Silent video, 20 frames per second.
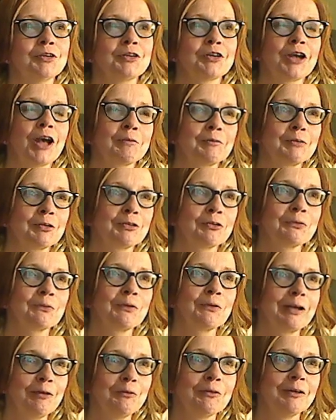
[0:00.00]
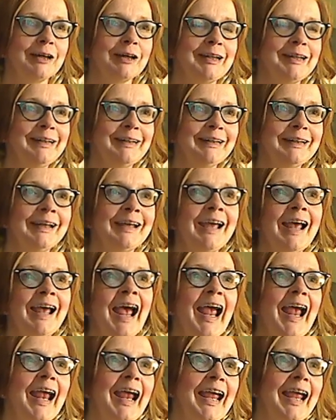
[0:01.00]
chapter 21.
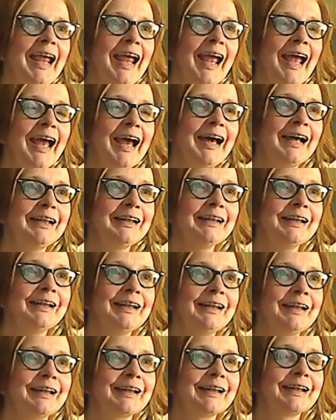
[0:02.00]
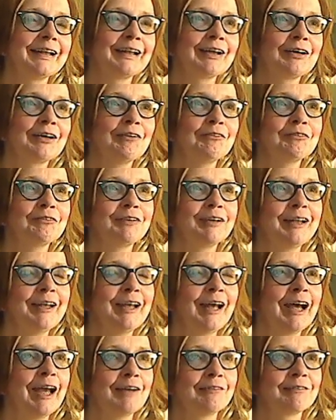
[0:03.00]
And
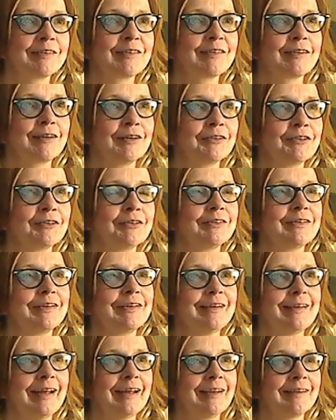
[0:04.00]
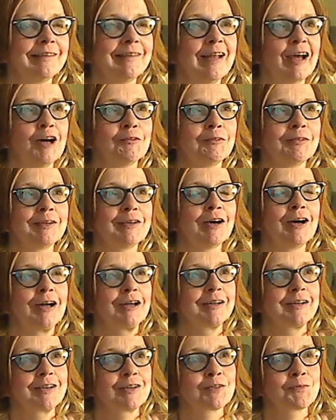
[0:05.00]
hopefully, I haven't scared you to death now with
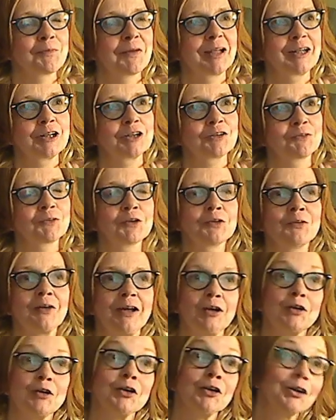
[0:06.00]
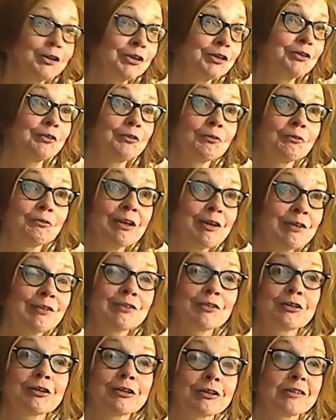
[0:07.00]
talk of the Spanish flu. I encourage you to
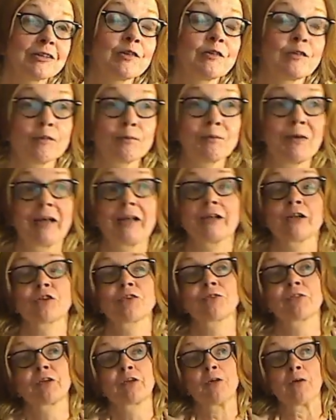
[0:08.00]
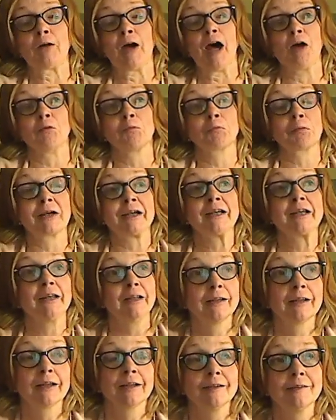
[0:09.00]
research the Spanish flu outbreak
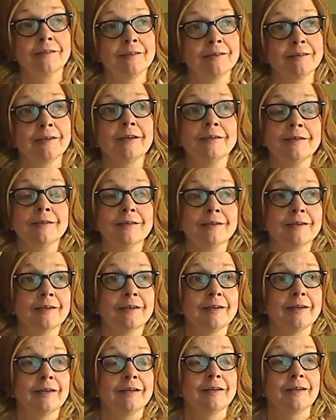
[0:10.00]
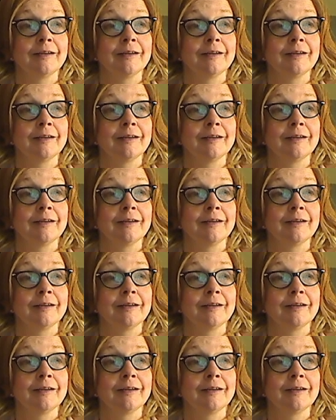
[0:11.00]
in 1919 and